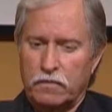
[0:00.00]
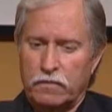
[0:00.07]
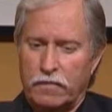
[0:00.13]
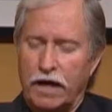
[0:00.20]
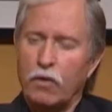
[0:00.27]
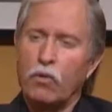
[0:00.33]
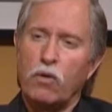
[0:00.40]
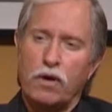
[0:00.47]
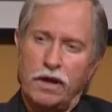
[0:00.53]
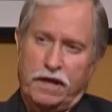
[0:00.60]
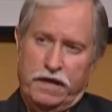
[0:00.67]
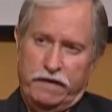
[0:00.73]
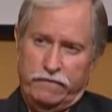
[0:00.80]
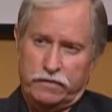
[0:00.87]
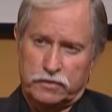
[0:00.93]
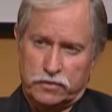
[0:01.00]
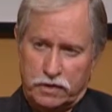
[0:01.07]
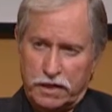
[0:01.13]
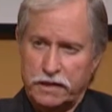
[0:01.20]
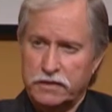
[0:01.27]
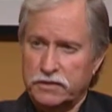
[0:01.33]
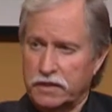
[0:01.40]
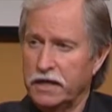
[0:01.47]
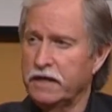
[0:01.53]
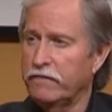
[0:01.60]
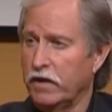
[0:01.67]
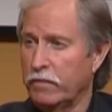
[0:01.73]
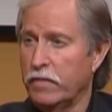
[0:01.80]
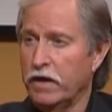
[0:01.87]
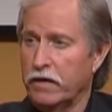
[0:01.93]
my wife was trying to save
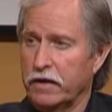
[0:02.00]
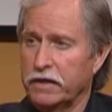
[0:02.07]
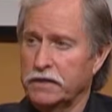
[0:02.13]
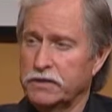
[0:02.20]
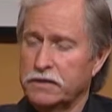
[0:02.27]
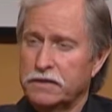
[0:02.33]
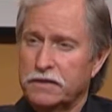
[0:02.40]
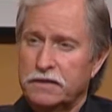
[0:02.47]
our marriage.